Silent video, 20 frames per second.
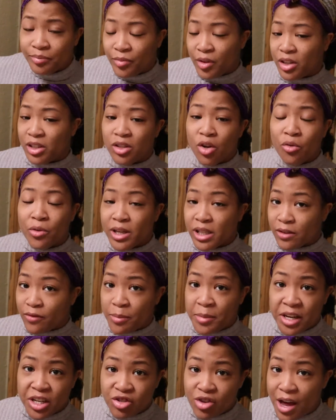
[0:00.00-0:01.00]
There's no reason for
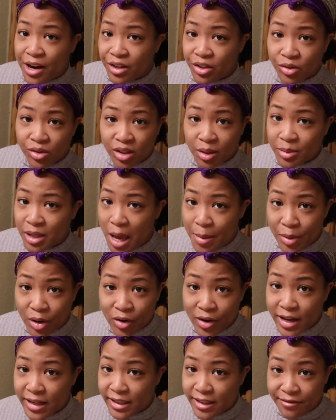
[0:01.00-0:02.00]
me to try to do some type of
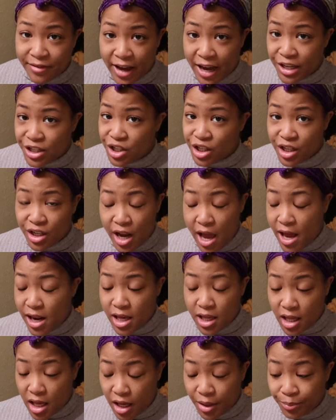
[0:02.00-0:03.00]
crazy fashion
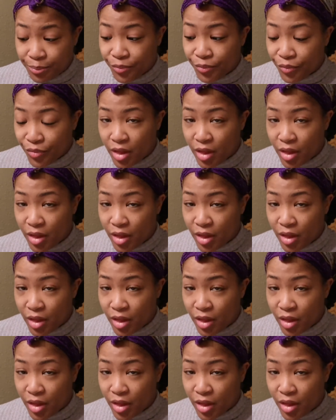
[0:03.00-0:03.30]
anything.